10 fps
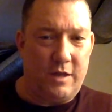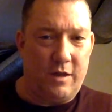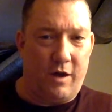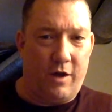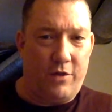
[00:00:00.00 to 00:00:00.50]

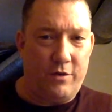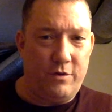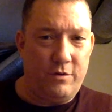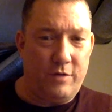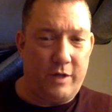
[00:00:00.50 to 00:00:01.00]
author
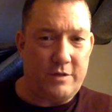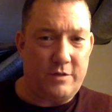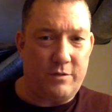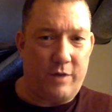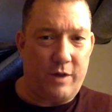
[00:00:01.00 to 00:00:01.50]
who likes
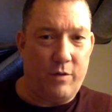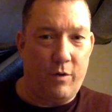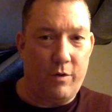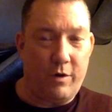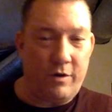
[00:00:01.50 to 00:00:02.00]
to write
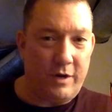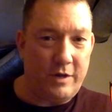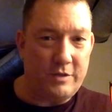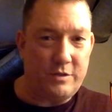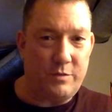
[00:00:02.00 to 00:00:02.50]
horror
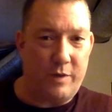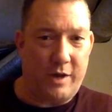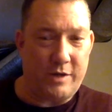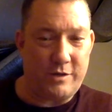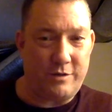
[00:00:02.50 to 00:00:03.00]
and
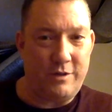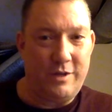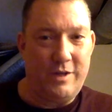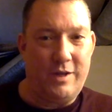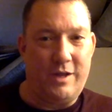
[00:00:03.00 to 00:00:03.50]
supernatural,
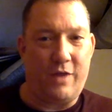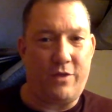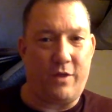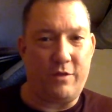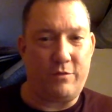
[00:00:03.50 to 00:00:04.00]
I
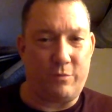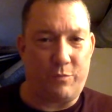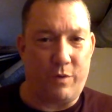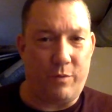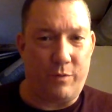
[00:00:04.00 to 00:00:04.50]
thought this was
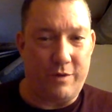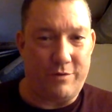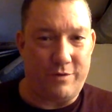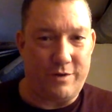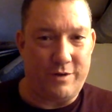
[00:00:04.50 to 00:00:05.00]
appropriate
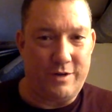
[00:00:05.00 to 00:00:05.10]
for